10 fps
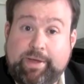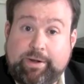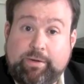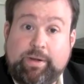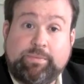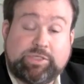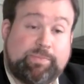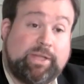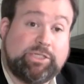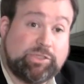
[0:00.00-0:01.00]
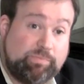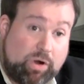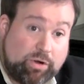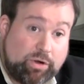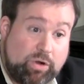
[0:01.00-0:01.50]
better and respond
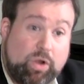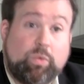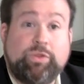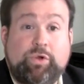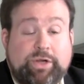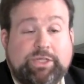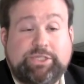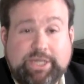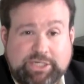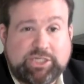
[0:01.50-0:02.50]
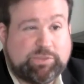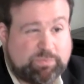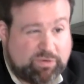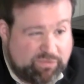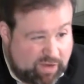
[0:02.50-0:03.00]
smarter when the organizations
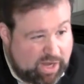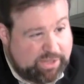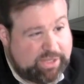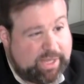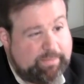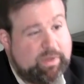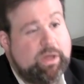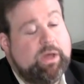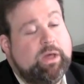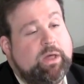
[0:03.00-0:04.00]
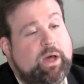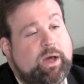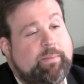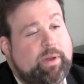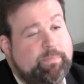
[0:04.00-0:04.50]
provide them
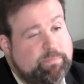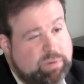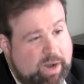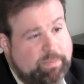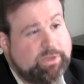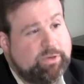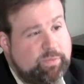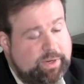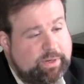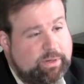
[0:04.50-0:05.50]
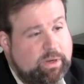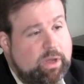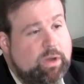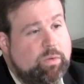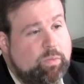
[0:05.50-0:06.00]
a properly written,
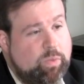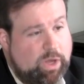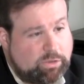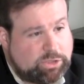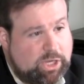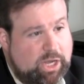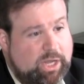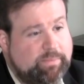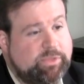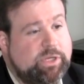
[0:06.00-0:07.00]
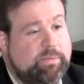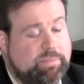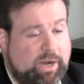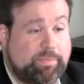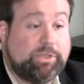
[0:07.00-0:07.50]
well-timed,
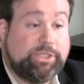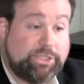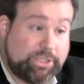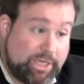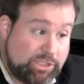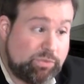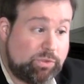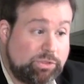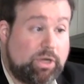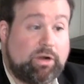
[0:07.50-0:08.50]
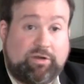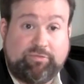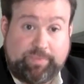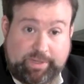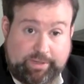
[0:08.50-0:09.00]
properly scheduled
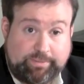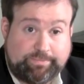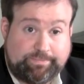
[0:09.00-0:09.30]
RFP.